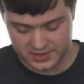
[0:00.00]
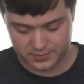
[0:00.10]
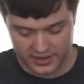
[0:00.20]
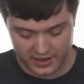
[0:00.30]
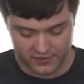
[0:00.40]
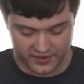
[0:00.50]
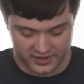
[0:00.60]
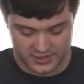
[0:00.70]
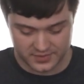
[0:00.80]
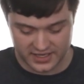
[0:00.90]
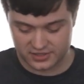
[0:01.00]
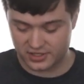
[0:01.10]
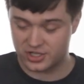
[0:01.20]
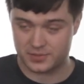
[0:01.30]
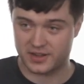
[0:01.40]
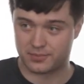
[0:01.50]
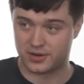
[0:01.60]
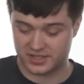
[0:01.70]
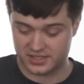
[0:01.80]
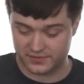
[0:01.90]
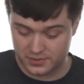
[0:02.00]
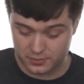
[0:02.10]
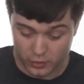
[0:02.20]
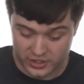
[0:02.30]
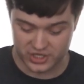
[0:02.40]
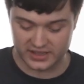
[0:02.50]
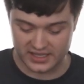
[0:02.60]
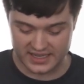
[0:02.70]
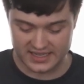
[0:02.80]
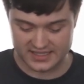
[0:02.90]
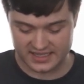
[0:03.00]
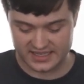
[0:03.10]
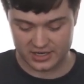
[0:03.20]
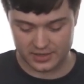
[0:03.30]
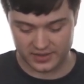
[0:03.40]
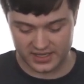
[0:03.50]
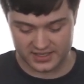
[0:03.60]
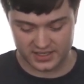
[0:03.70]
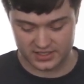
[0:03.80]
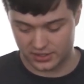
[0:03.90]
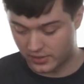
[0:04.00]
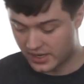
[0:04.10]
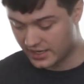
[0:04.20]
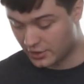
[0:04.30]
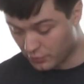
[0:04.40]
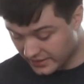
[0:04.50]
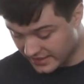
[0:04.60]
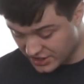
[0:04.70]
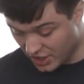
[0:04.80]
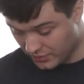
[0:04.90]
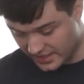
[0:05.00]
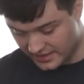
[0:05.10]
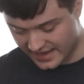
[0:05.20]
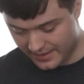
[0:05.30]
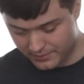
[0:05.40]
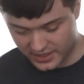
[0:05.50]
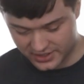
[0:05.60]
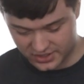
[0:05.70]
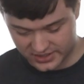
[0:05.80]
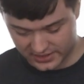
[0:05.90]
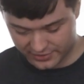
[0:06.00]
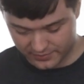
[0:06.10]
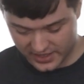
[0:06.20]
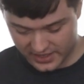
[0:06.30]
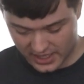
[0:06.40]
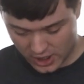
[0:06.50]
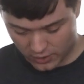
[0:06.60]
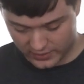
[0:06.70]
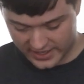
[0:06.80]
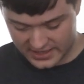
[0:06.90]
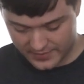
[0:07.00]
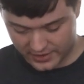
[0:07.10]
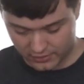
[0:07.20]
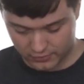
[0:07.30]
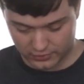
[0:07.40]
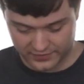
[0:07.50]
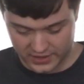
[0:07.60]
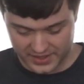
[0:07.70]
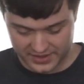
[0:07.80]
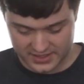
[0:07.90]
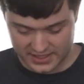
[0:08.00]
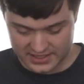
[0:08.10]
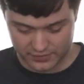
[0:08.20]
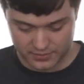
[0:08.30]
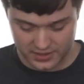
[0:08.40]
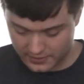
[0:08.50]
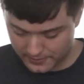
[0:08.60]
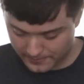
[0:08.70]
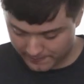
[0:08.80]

spread out fairly substantially just by the process of squishing the heatsink down up against it. So you really don't need that much. Just a little bit right in the middle, roughly about the size of a pea.